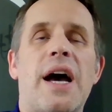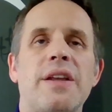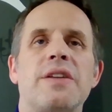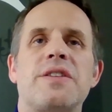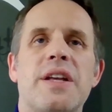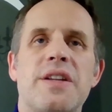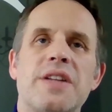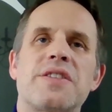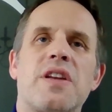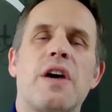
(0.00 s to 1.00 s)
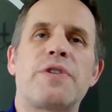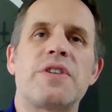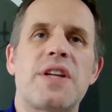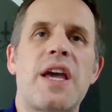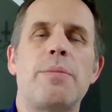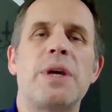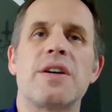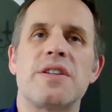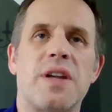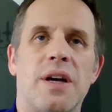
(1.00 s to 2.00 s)
it's tough to say
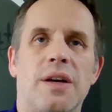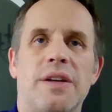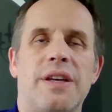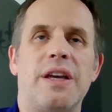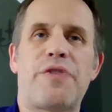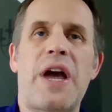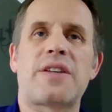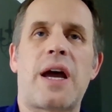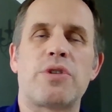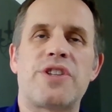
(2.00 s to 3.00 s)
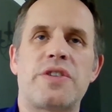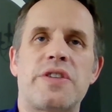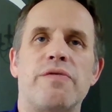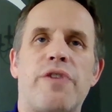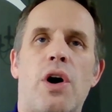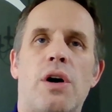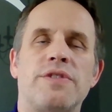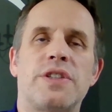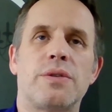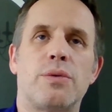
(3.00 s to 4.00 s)
because, in fact, I was just
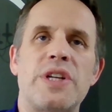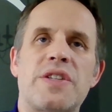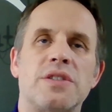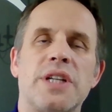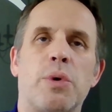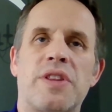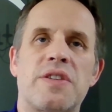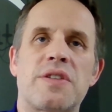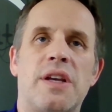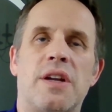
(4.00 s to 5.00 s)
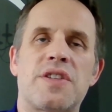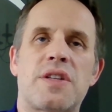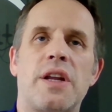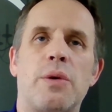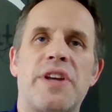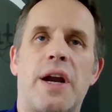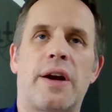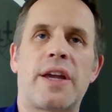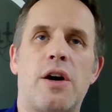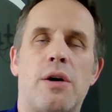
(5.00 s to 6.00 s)
involved recently in a study with
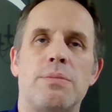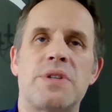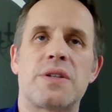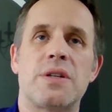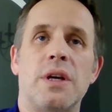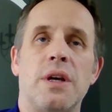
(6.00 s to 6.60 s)
Eric Helms